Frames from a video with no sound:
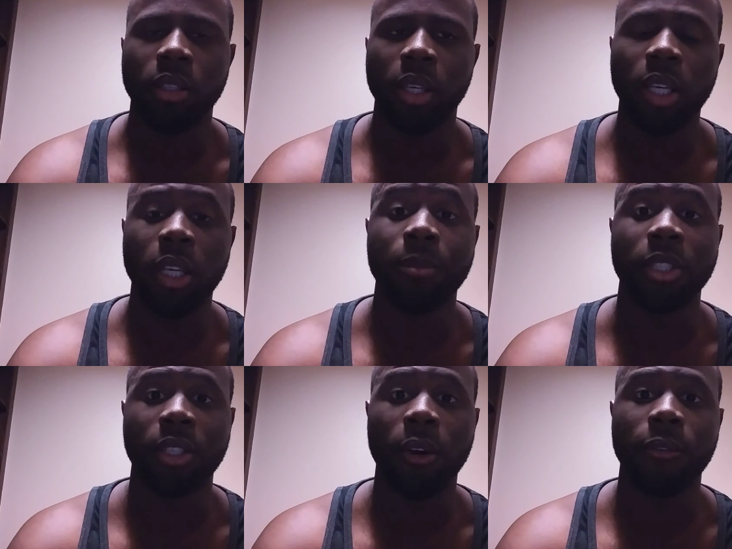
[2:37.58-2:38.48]
he
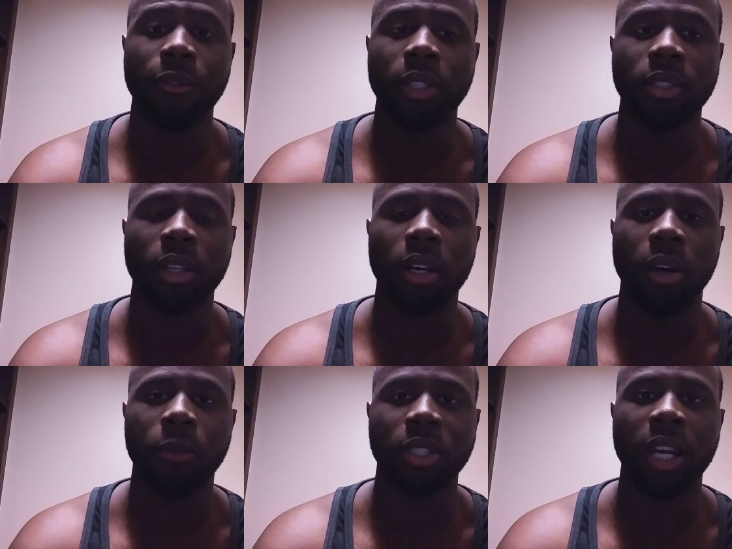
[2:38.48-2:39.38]
himself
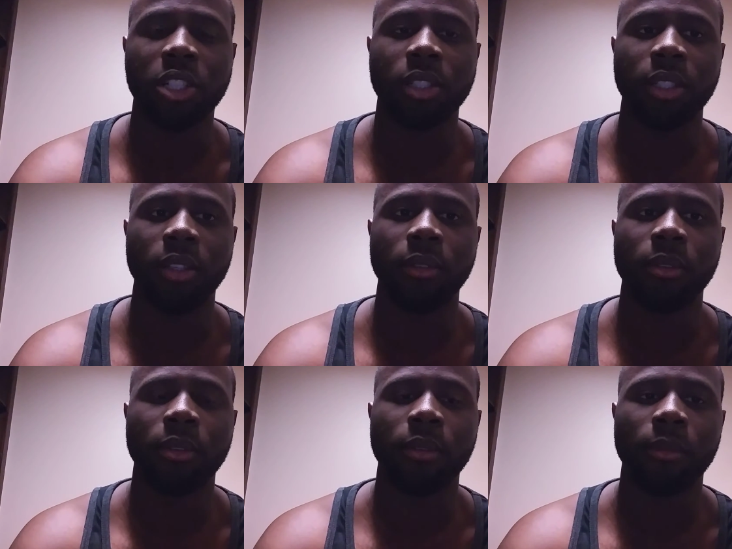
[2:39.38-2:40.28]
was actually
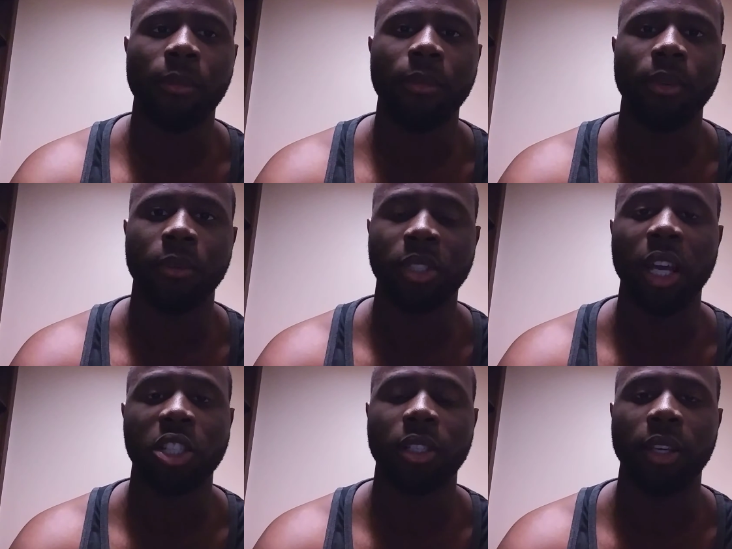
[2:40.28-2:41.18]

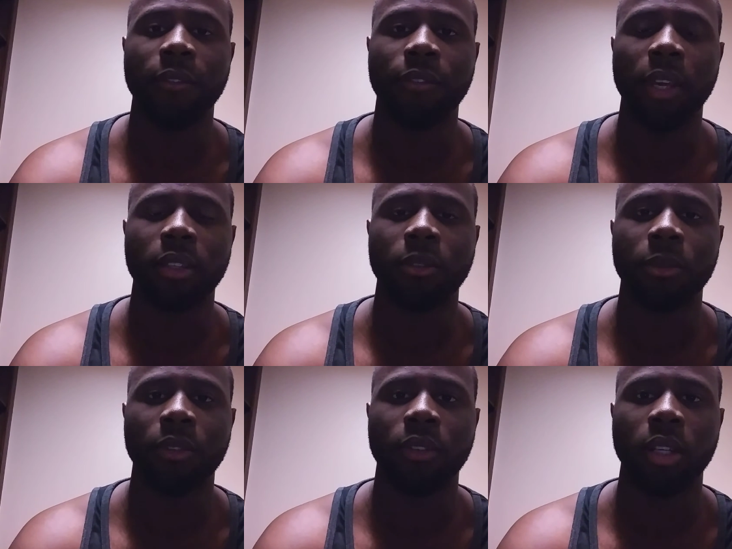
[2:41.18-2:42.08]
infected
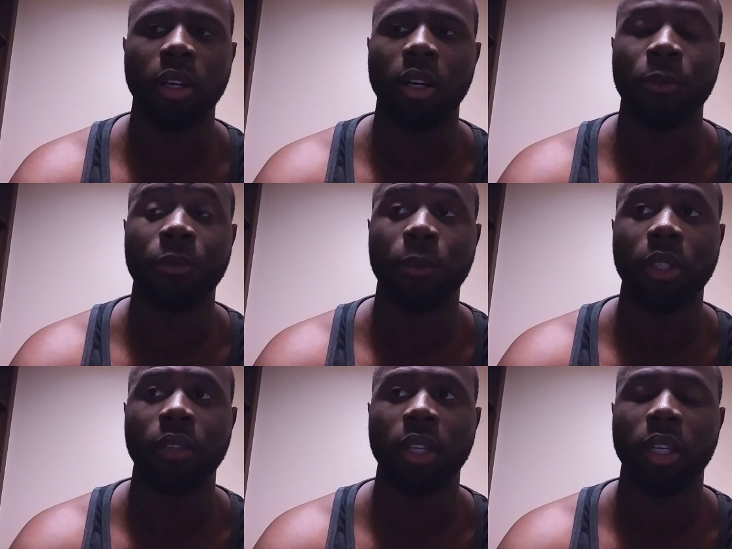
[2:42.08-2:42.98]
with
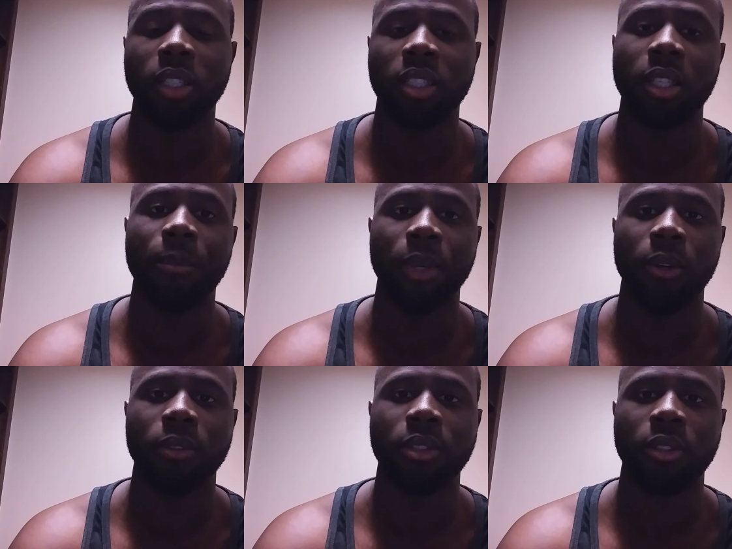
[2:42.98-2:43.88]
one of the
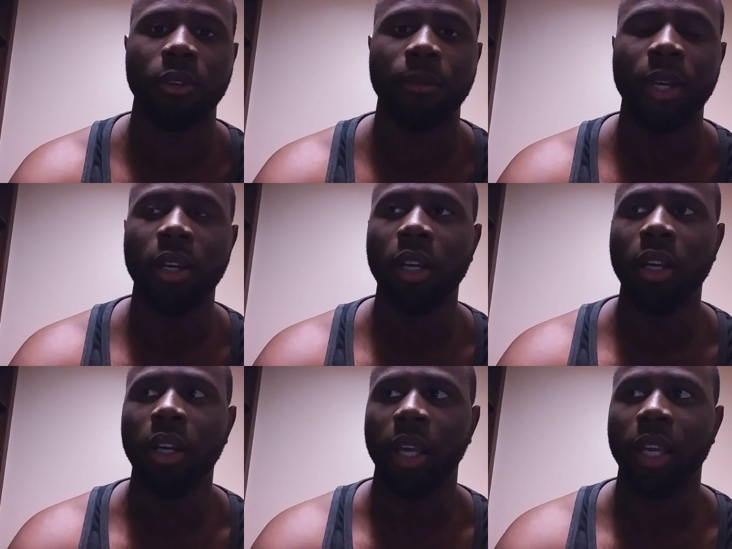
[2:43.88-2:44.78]
symbiotes.
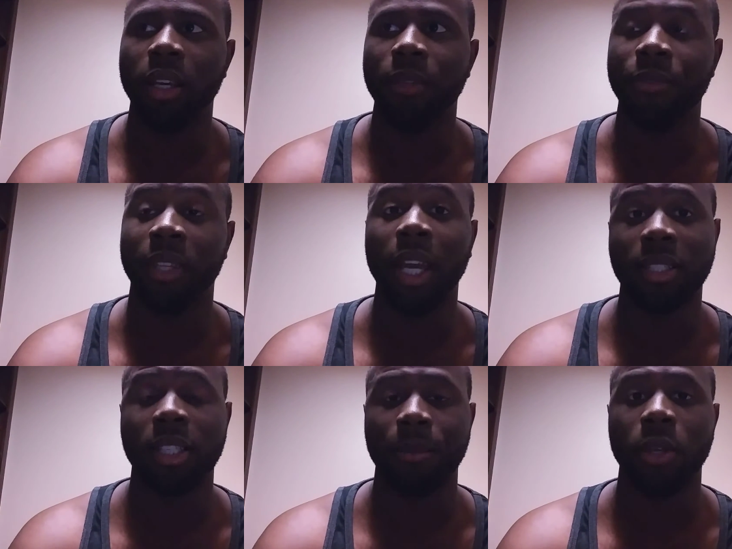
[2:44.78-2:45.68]
And that
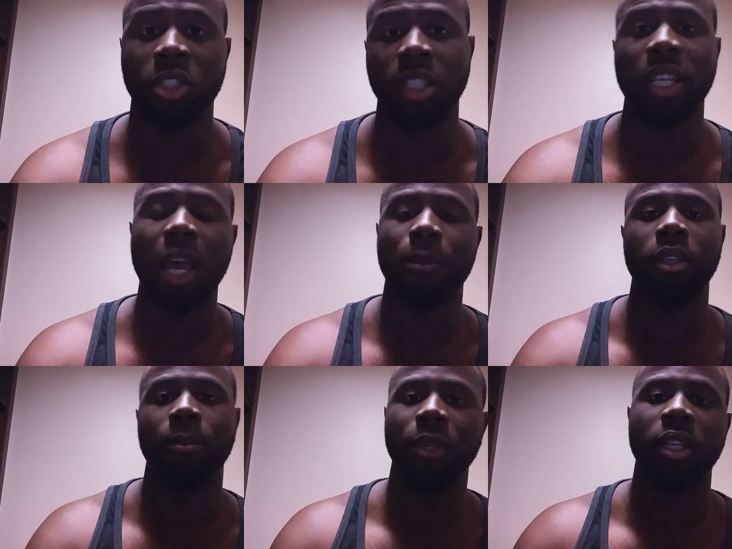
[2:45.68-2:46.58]
symbiote just
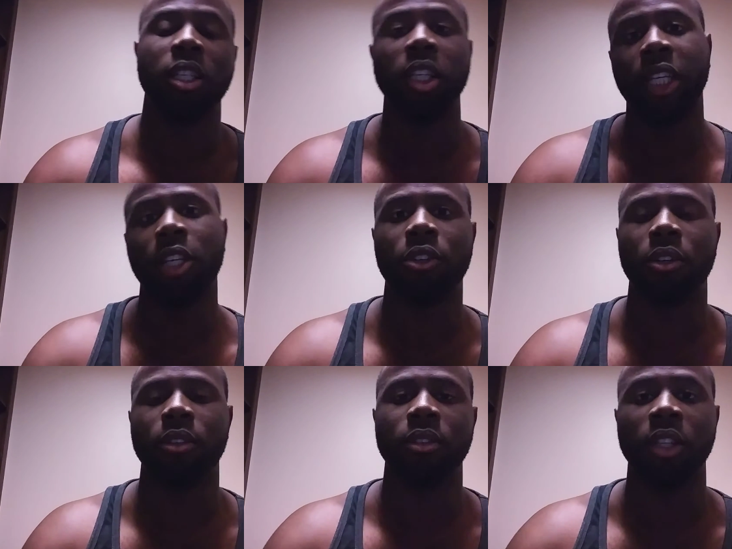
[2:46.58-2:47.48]
happened to be the
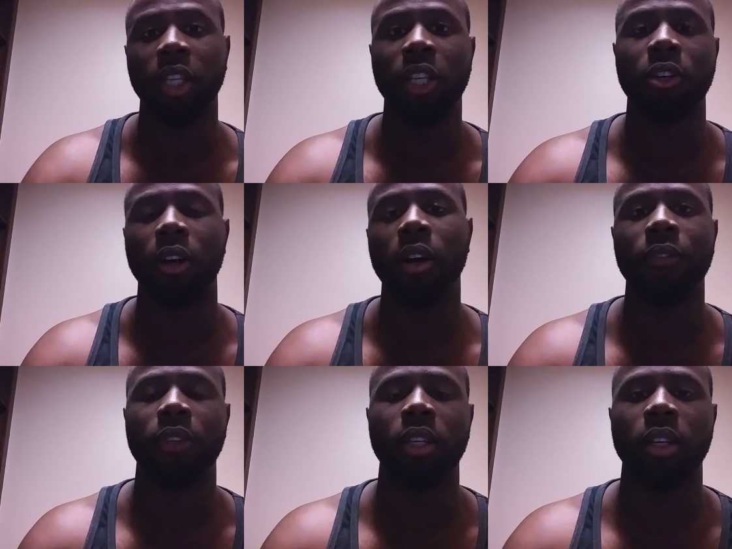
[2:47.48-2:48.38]
leader
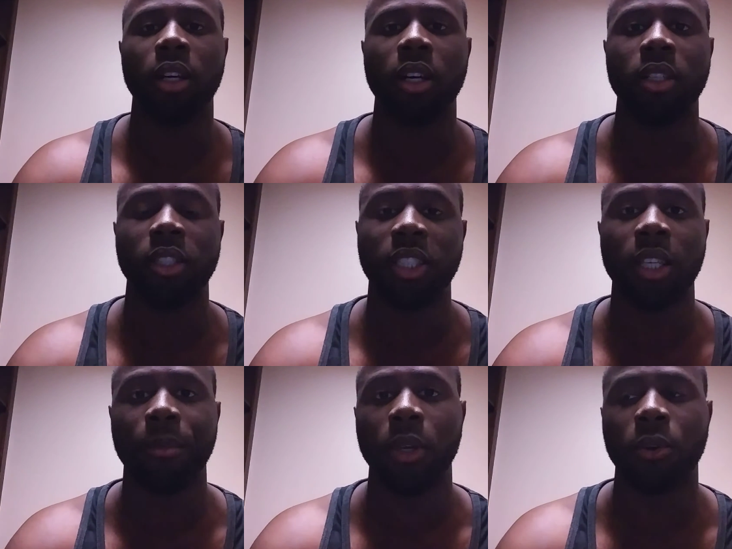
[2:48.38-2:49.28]
of the
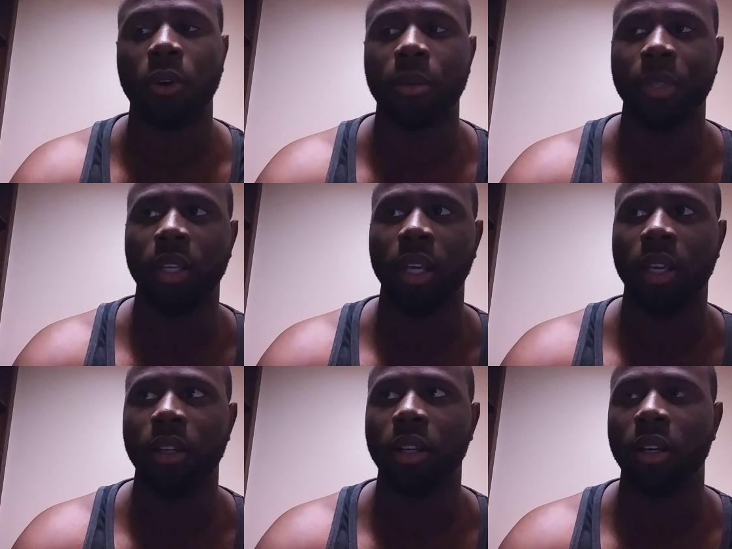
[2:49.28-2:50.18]
symbiote army.
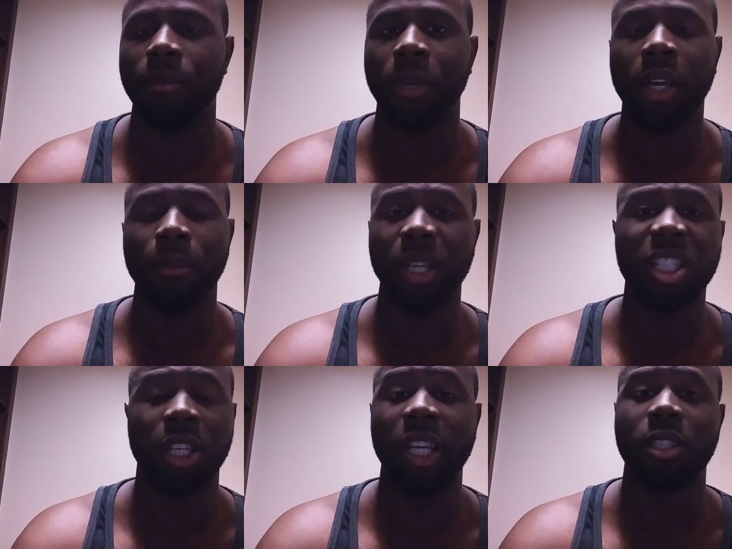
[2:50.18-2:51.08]
And
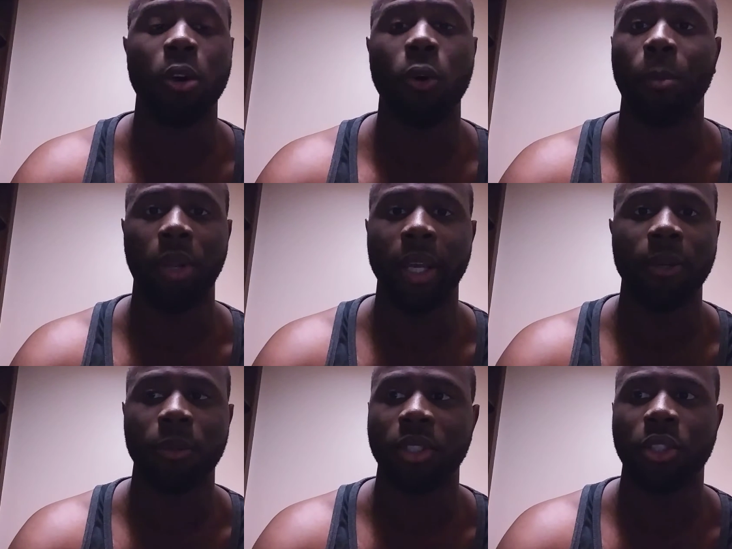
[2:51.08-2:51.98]
basically his whole plan, I